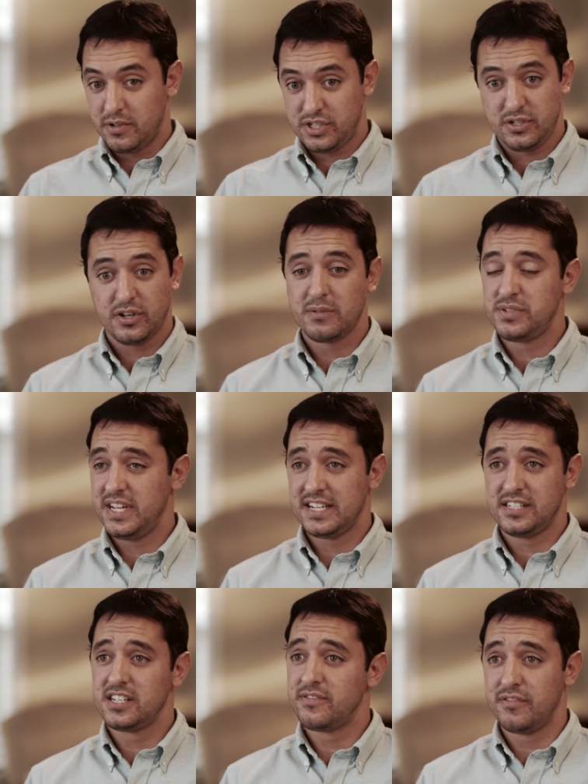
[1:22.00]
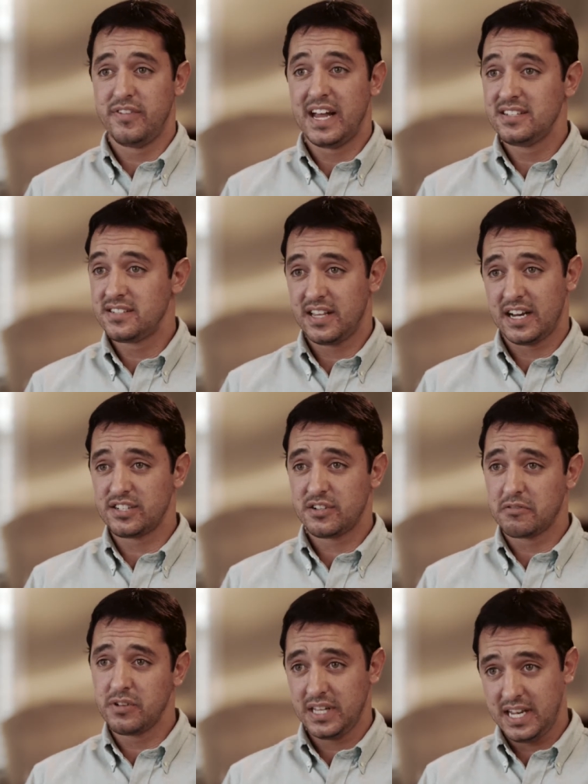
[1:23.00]
circumstances of events that I
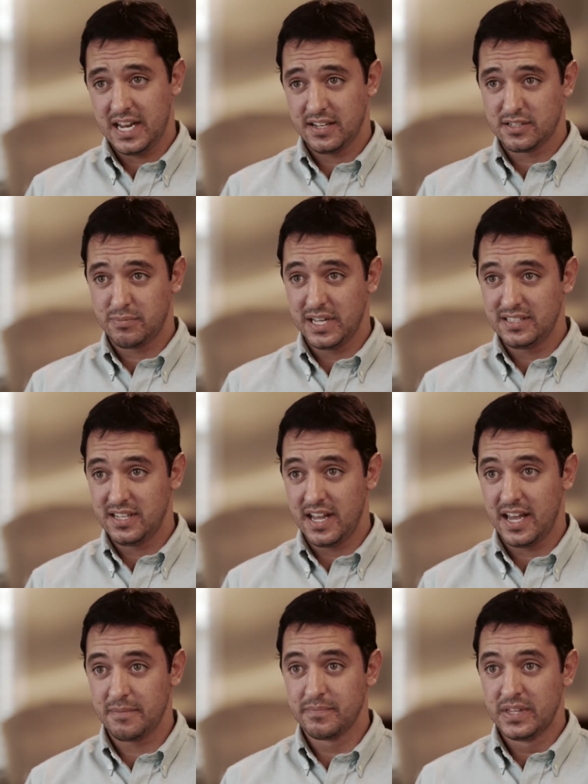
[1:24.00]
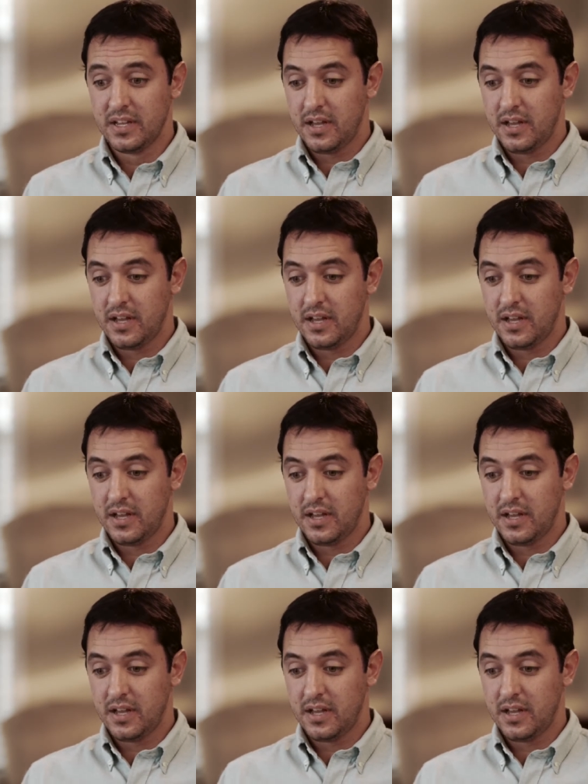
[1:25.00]
still really can't explain today,